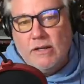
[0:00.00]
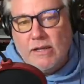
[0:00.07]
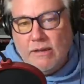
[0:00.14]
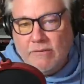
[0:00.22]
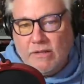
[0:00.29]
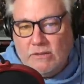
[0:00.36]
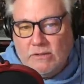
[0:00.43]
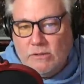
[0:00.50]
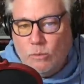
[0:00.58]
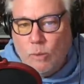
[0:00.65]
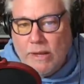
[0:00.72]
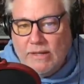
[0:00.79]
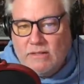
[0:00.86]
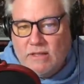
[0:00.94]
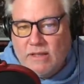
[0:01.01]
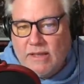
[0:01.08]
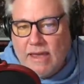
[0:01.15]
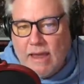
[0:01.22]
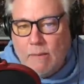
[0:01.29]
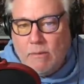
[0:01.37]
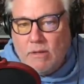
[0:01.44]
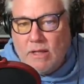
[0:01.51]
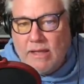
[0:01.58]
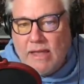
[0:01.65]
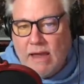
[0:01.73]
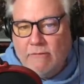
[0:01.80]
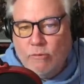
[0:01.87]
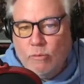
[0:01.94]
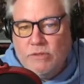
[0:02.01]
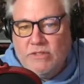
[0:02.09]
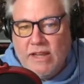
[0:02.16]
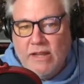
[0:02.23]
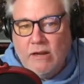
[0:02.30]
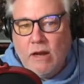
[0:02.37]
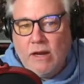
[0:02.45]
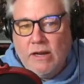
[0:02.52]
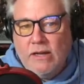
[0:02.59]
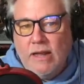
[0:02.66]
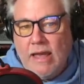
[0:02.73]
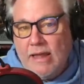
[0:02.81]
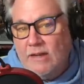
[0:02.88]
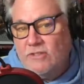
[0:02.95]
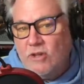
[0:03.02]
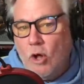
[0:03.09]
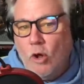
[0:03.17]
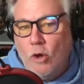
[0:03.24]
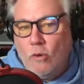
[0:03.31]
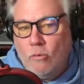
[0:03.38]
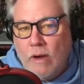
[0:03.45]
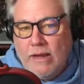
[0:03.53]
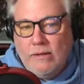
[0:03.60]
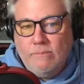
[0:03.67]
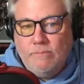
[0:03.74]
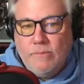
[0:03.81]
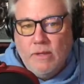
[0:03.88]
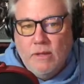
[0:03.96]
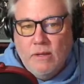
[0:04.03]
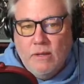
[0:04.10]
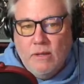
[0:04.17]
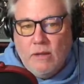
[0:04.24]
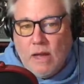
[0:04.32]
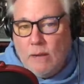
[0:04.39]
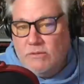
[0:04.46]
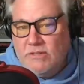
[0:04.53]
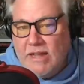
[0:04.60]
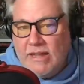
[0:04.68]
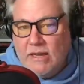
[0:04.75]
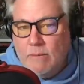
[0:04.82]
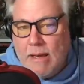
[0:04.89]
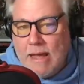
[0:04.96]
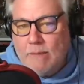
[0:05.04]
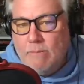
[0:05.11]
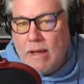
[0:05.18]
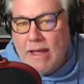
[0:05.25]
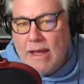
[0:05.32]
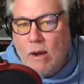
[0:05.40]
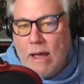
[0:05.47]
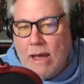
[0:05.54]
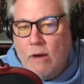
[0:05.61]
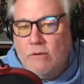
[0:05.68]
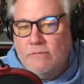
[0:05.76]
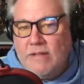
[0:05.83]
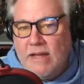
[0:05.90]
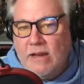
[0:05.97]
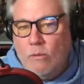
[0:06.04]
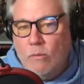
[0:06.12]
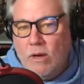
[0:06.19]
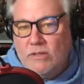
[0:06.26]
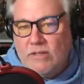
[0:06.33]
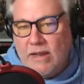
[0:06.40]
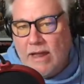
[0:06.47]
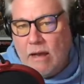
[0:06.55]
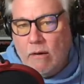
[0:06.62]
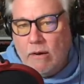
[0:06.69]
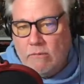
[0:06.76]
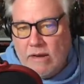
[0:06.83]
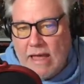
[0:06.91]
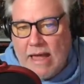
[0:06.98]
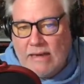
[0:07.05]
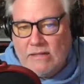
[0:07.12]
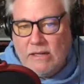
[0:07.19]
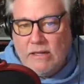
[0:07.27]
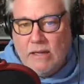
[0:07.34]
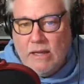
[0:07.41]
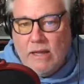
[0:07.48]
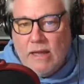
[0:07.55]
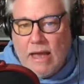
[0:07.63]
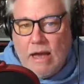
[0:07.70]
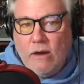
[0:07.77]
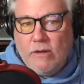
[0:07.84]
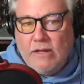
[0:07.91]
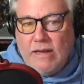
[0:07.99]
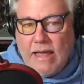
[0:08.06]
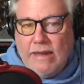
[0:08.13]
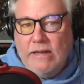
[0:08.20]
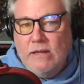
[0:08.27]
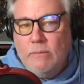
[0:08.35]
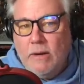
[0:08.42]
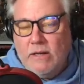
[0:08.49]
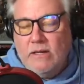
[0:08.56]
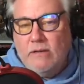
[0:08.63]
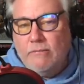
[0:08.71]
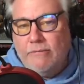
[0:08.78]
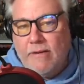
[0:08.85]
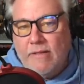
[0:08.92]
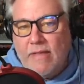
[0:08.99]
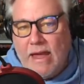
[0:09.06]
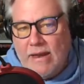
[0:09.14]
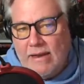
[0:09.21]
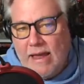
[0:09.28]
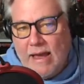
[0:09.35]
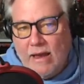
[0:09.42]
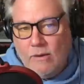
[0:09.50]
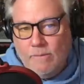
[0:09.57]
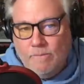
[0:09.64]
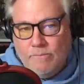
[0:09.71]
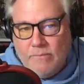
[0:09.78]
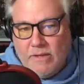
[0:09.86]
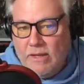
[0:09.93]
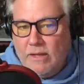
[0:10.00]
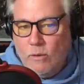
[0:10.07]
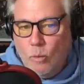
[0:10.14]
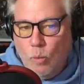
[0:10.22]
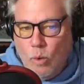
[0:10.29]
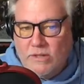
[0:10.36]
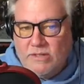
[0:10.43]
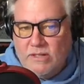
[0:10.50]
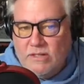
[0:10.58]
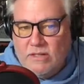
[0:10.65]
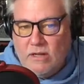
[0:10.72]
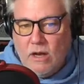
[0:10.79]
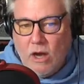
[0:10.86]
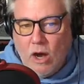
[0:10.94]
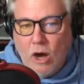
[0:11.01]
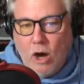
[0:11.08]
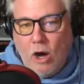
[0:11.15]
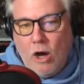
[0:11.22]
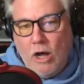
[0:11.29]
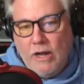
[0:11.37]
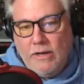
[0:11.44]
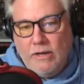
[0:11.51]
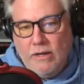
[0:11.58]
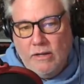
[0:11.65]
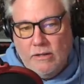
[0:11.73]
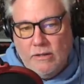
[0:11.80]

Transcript: giving a little wink to the camera like everyone's in on it, and it's all right. I was taken aback by how out of date it was and how I reacted. How can anybody defend that now? It wasn't on.